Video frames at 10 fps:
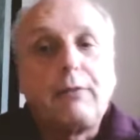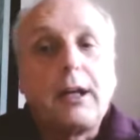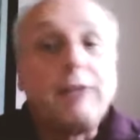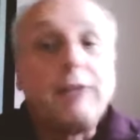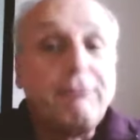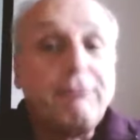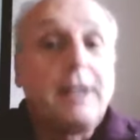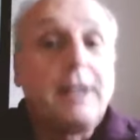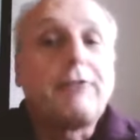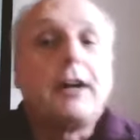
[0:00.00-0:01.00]
real
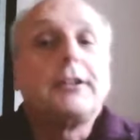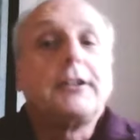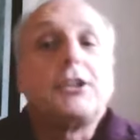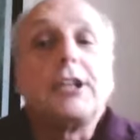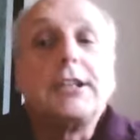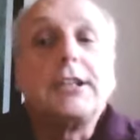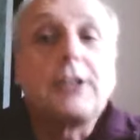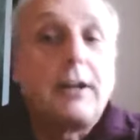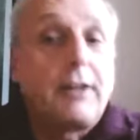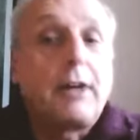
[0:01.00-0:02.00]
advantages
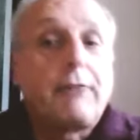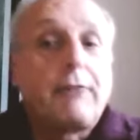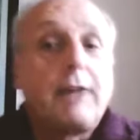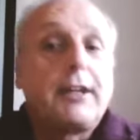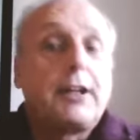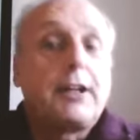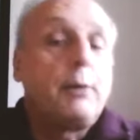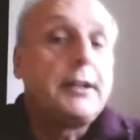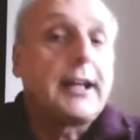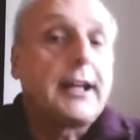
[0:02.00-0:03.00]
of having an
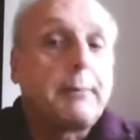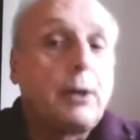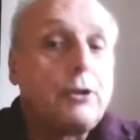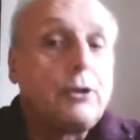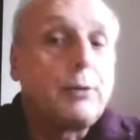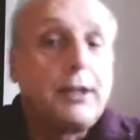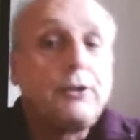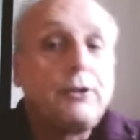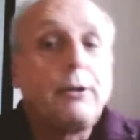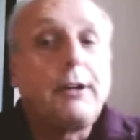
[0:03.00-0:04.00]
open deck boat where you
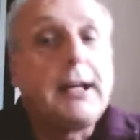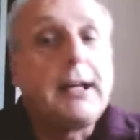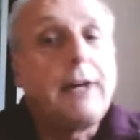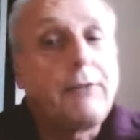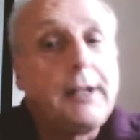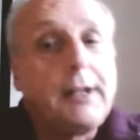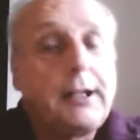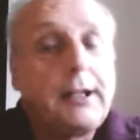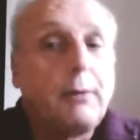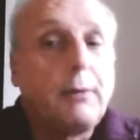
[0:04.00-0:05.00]
do only have the
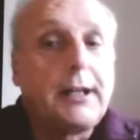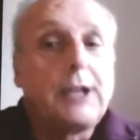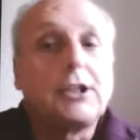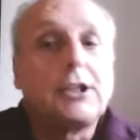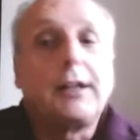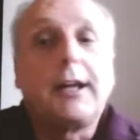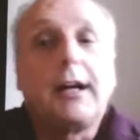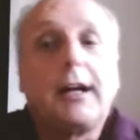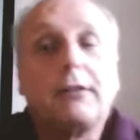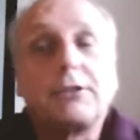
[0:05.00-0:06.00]
accommodation in the
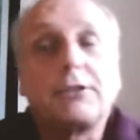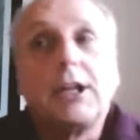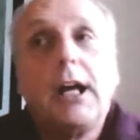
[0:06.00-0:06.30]
house,